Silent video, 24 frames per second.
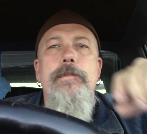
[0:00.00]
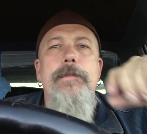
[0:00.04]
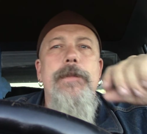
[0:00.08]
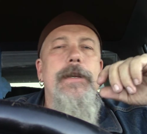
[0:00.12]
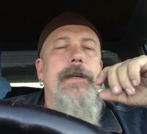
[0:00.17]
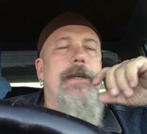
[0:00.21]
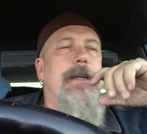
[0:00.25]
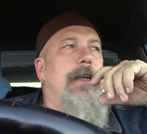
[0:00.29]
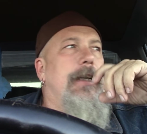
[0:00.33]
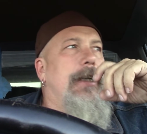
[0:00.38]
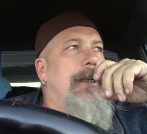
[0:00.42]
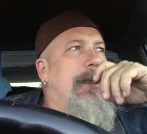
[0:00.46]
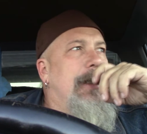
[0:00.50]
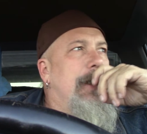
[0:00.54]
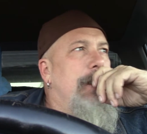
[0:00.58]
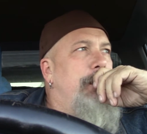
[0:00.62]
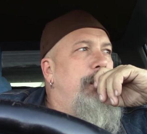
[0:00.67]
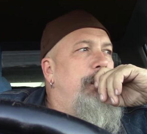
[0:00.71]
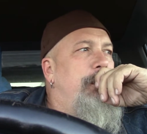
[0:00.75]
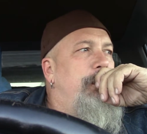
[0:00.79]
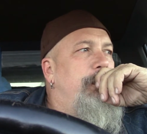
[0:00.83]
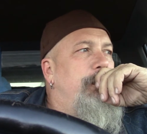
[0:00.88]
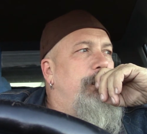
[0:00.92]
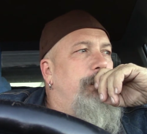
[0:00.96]

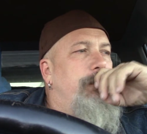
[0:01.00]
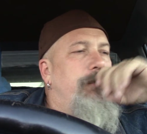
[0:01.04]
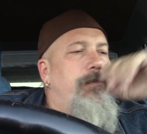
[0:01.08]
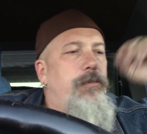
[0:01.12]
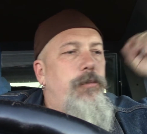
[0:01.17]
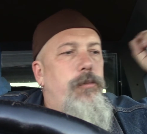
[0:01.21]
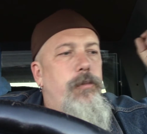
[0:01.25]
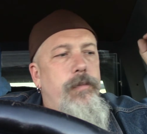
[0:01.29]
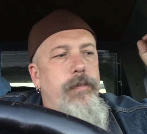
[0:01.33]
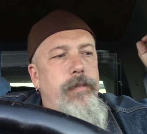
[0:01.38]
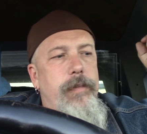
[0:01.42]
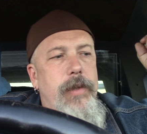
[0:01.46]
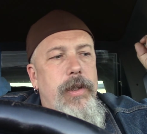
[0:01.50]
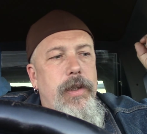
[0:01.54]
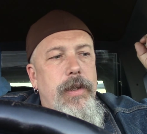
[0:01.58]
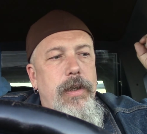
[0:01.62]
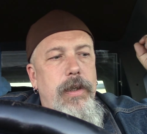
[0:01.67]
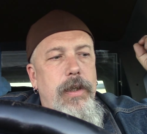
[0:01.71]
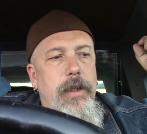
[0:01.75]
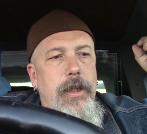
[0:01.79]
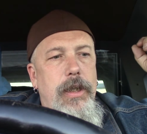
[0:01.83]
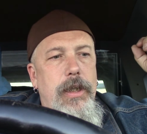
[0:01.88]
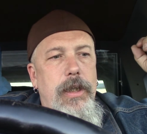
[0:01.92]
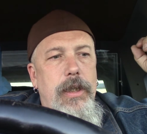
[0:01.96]

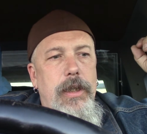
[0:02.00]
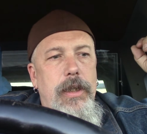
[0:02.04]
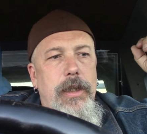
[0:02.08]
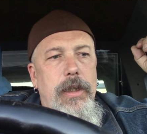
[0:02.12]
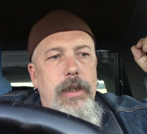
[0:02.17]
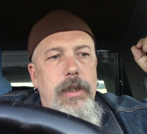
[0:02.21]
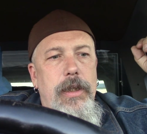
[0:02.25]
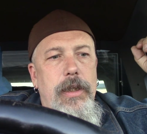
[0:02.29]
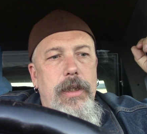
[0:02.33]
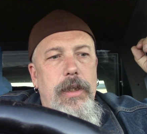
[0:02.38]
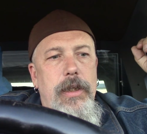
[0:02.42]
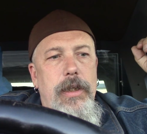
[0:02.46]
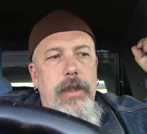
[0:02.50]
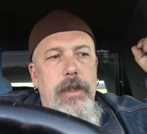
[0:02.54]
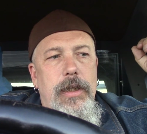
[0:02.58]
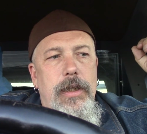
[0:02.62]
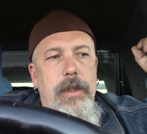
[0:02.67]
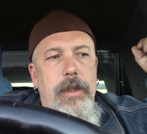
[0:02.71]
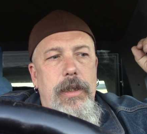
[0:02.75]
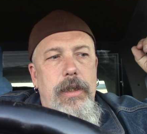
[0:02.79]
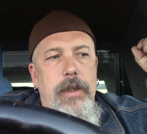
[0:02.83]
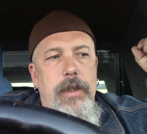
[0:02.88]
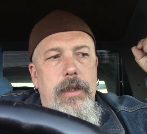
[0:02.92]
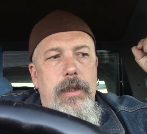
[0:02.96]

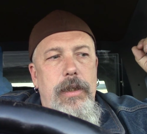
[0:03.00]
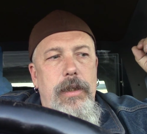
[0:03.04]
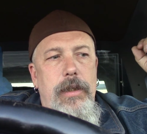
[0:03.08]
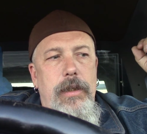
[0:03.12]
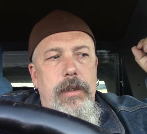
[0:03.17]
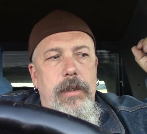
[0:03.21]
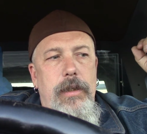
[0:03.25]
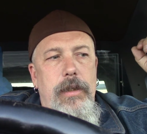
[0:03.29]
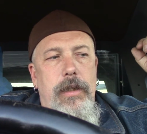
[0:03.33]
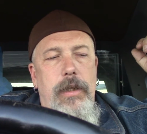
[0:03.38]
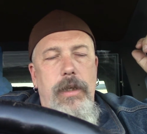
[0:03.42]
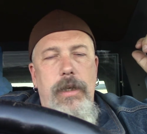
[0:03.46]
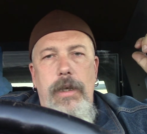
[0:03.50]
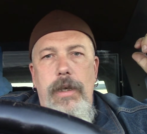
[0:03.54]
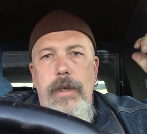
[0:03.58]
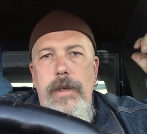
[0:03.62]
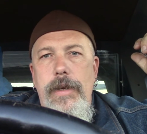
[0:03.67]
No one is speaking in this clip.